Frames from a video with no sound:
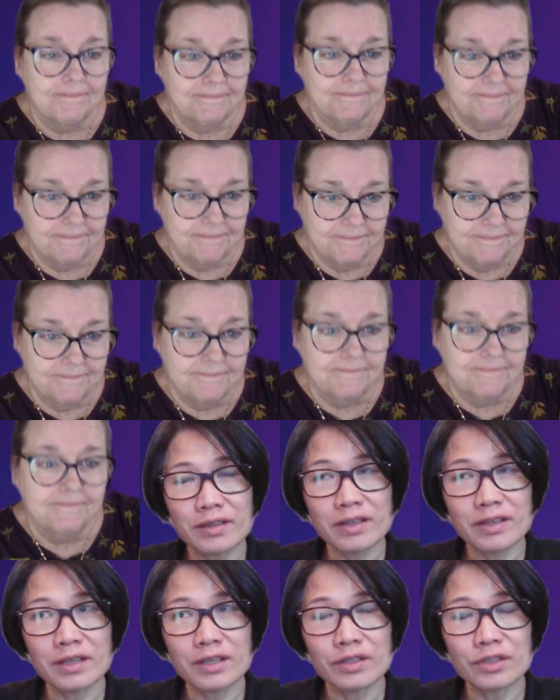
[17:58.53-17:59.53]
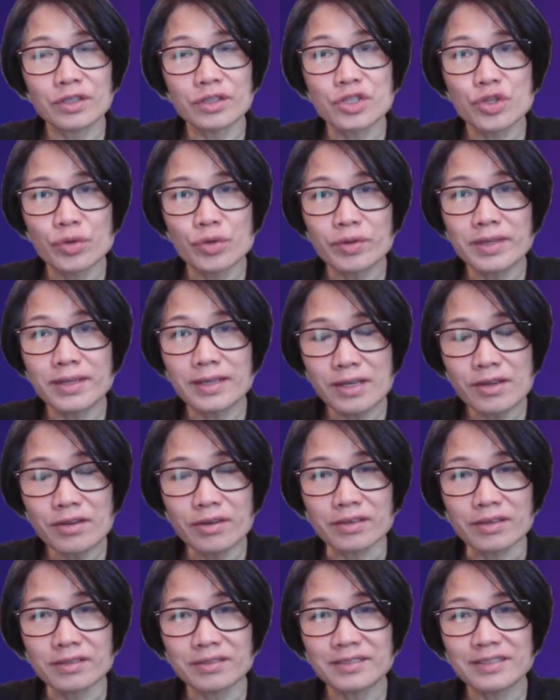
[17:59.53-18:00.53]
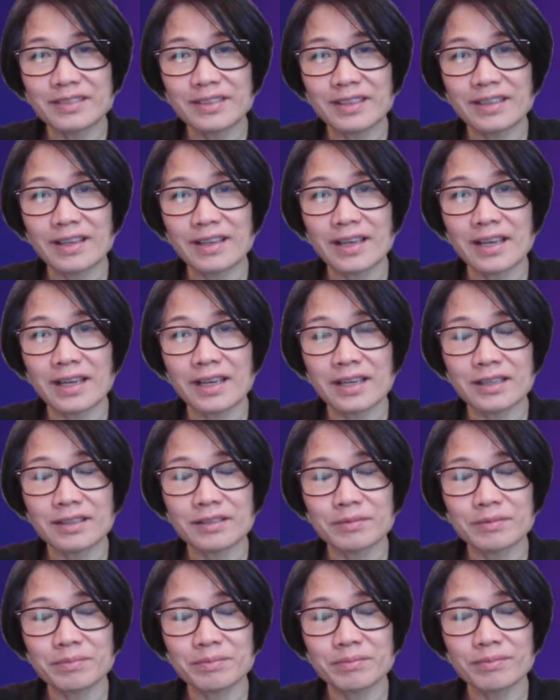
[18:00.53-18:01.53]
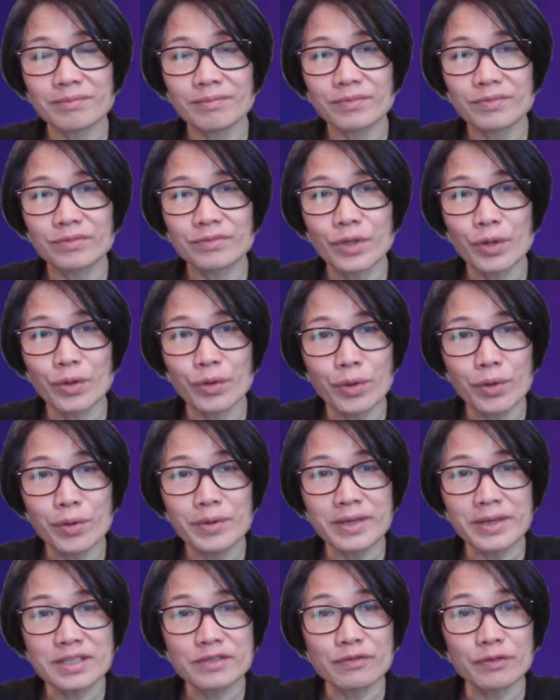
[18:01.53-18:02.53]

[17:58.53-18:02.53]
If they're in the junior year and the goal is for